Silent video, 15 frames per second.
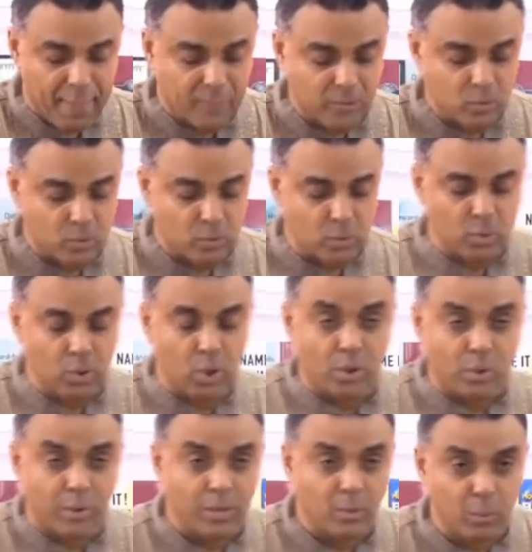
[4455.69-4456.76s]
to do your
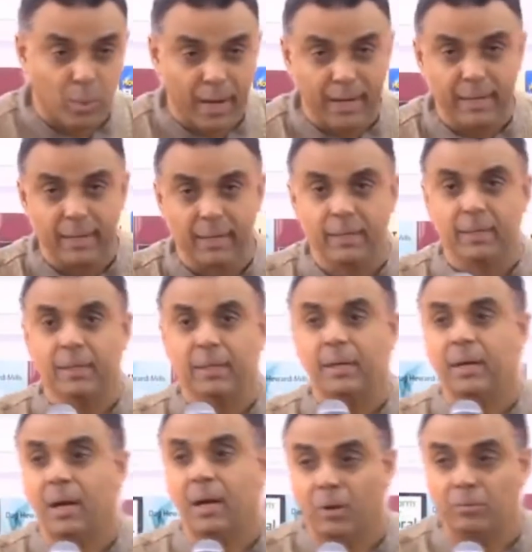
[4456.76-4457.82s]
great work
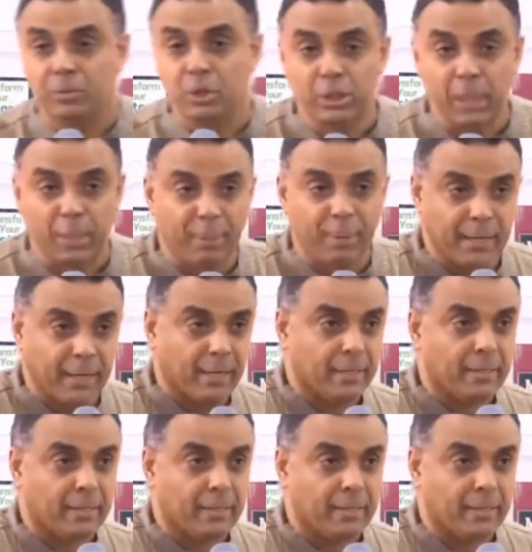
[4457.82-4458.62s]
of shepherding.